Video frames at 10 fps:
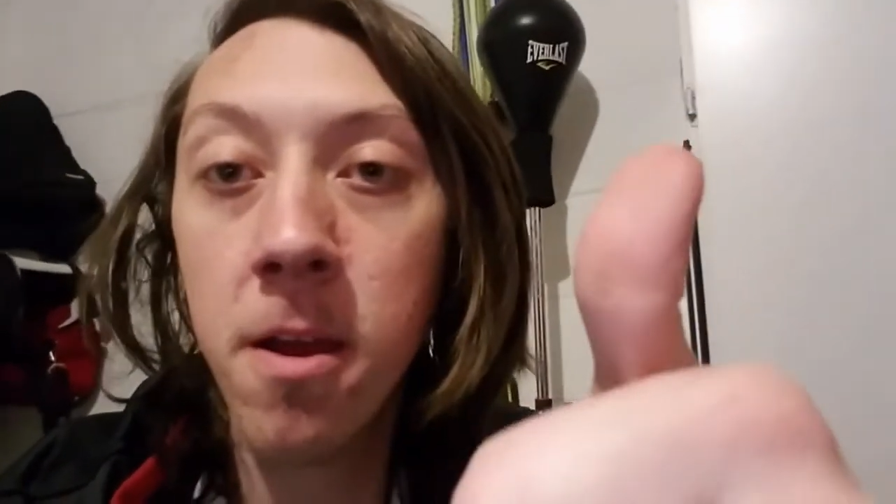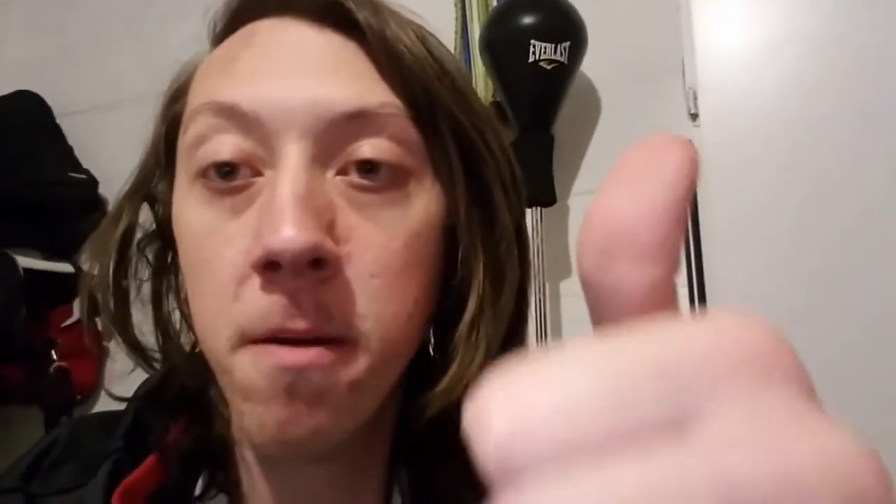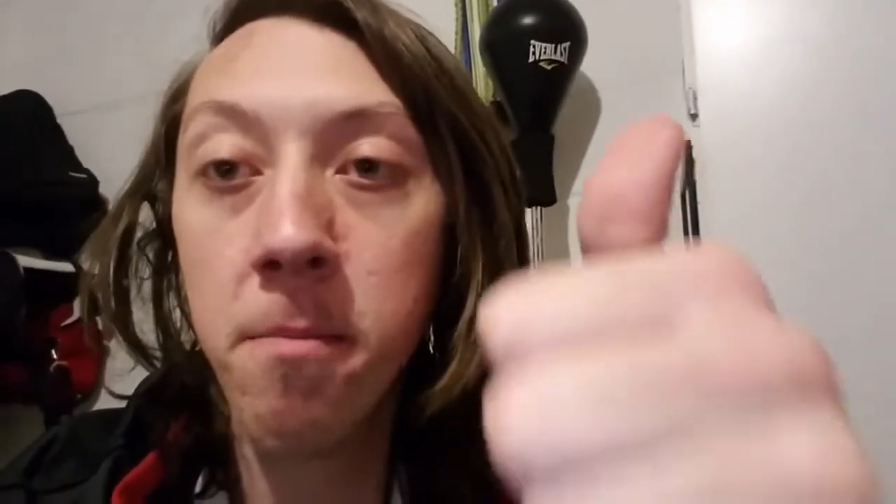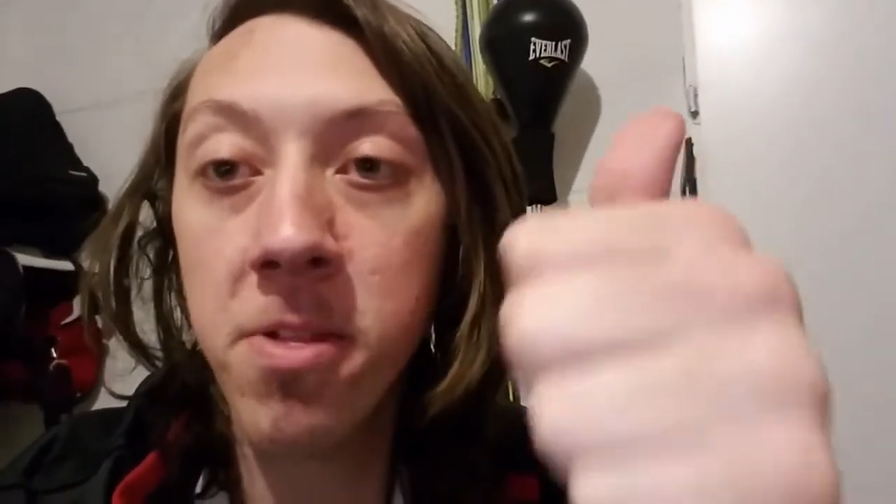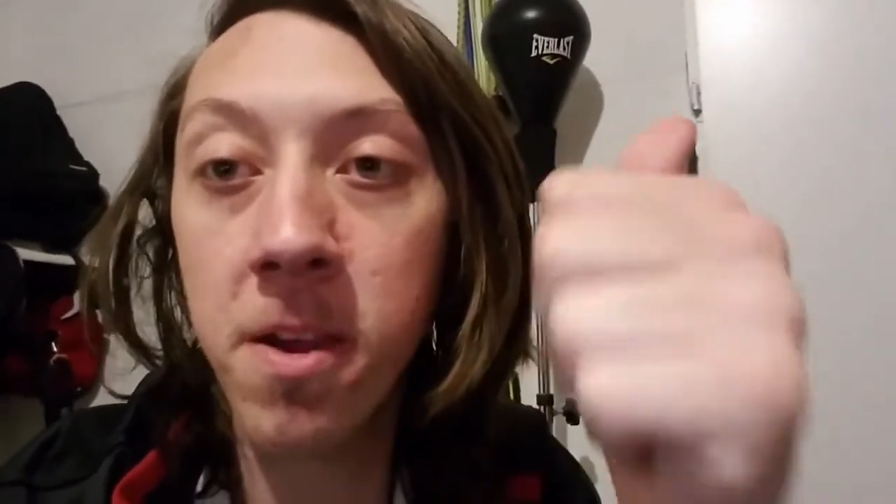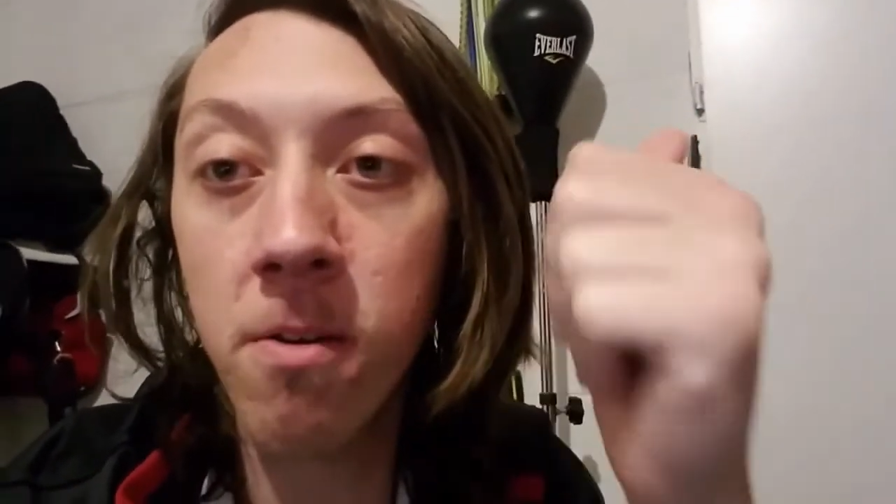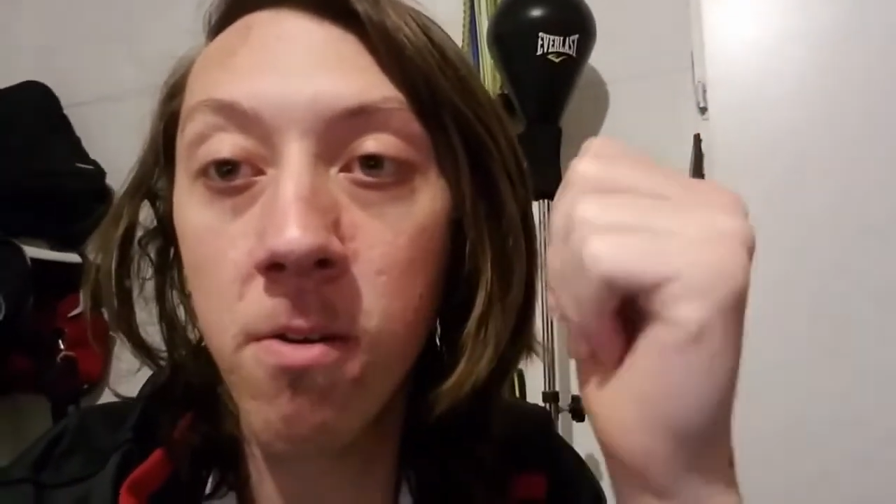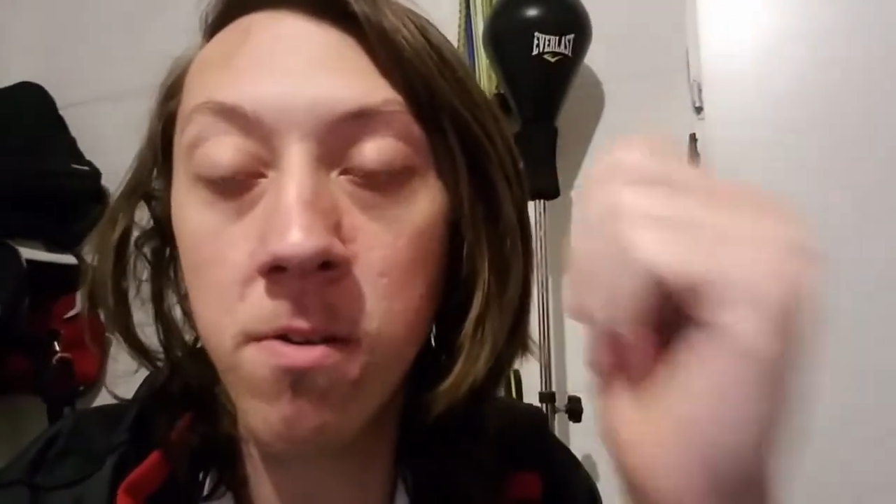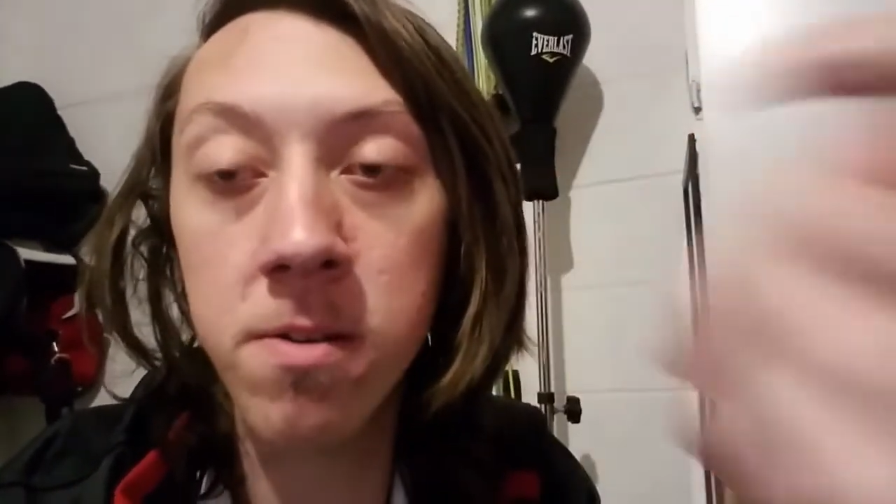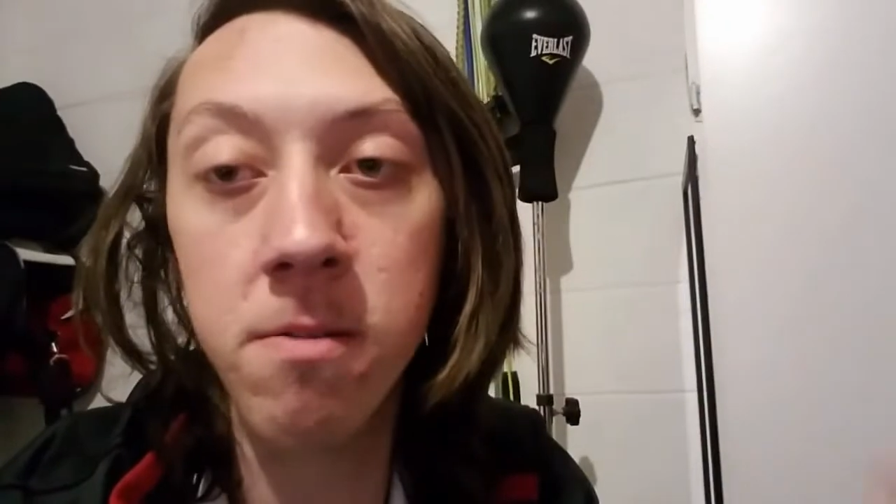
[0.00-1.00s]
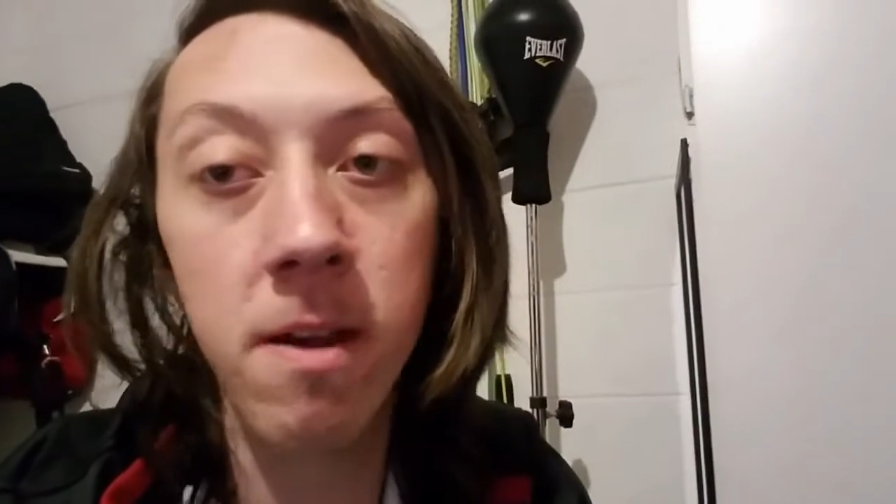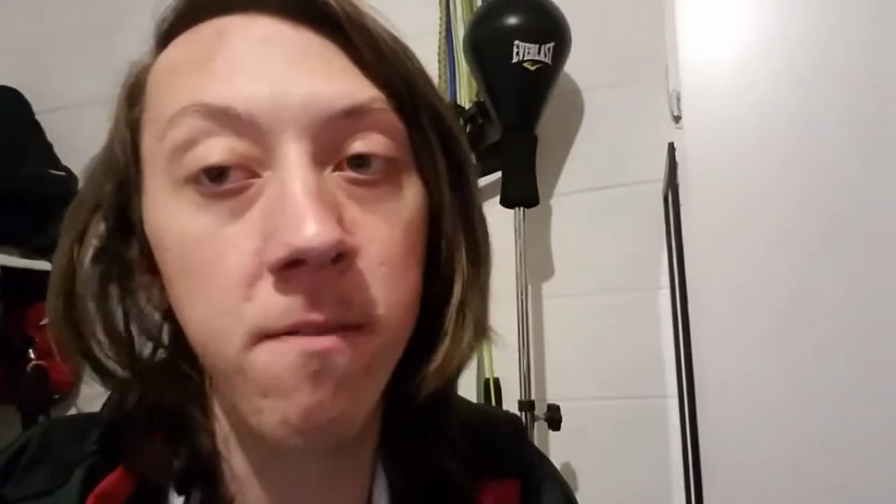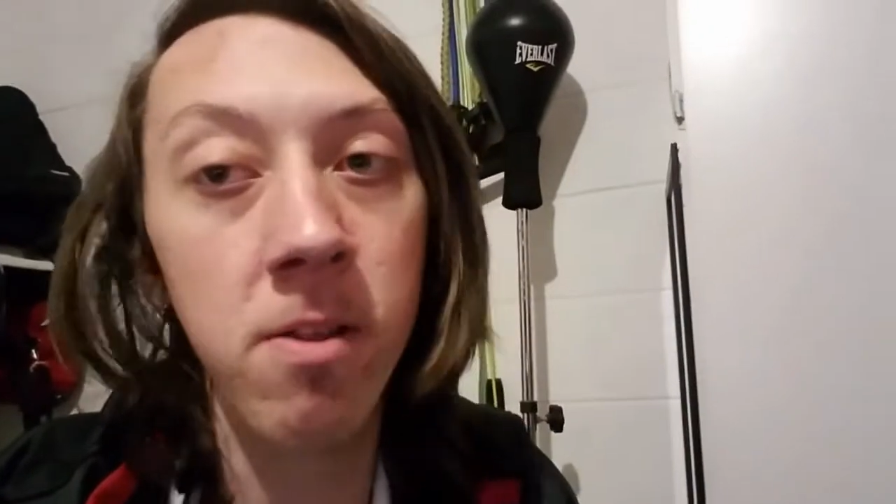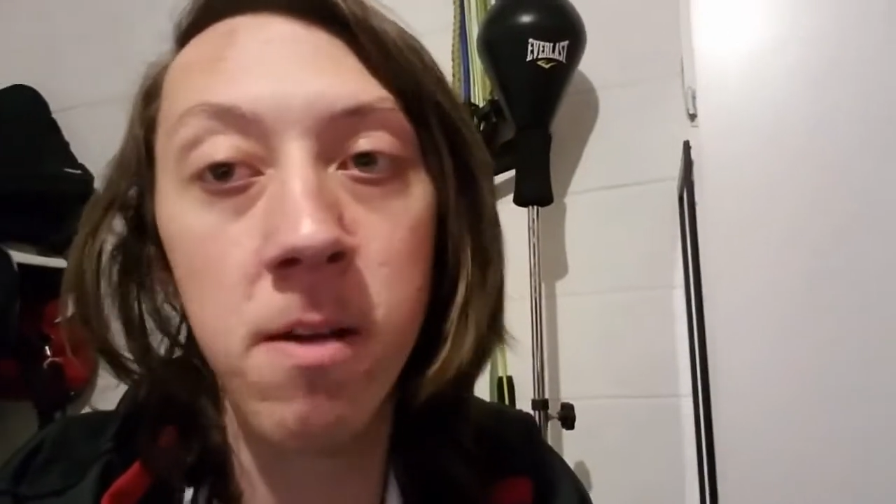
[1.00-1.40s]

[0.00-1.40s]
but they also have a lot